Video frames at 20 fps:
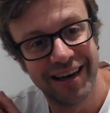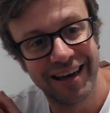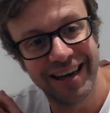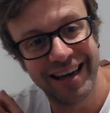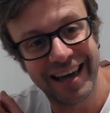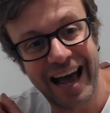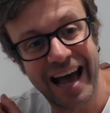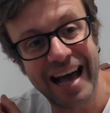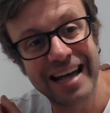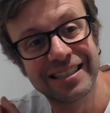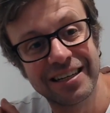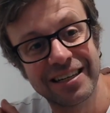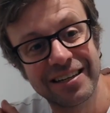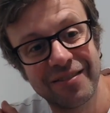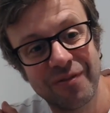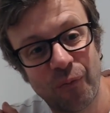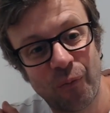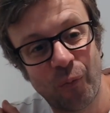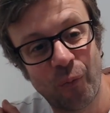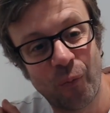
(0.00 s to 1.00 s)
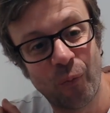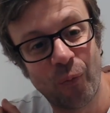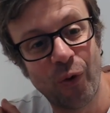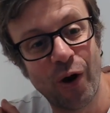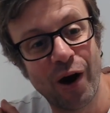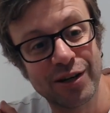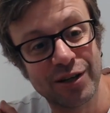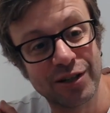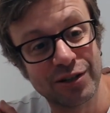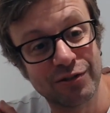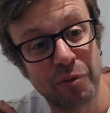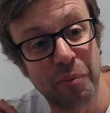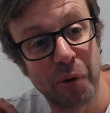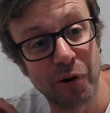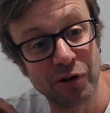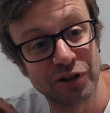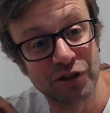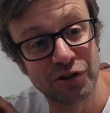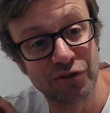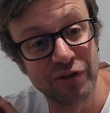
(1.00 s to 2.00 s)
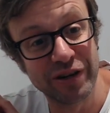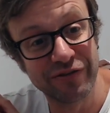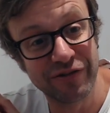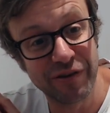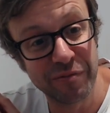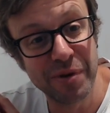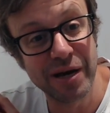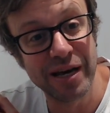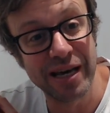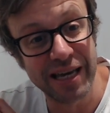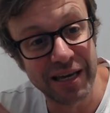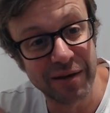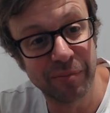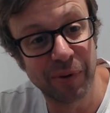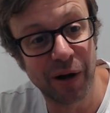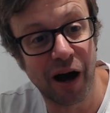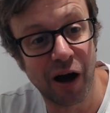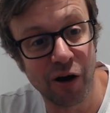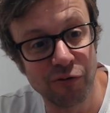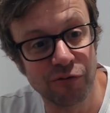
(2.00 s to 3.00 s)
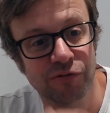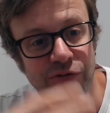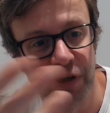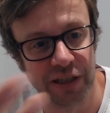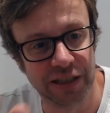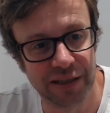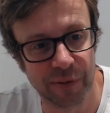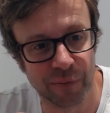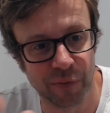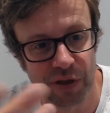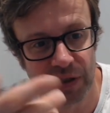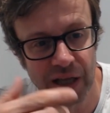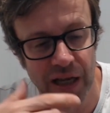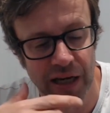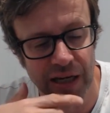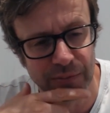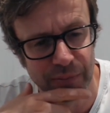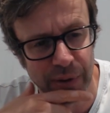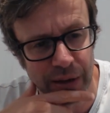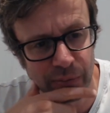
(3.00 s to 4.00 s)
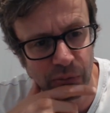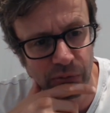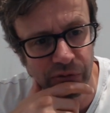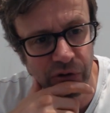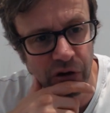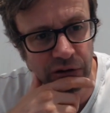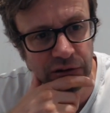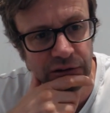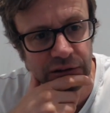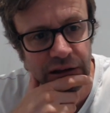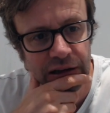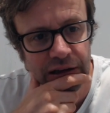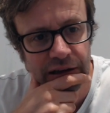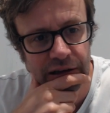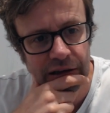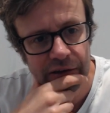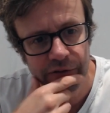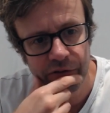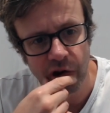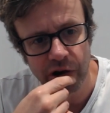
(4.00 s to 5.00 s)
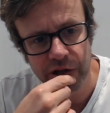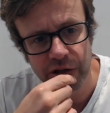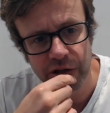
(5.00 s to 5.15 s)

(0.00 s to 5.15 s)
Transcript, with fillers: it hasn't worked as a repository for me, but hopefully some of the studies people find find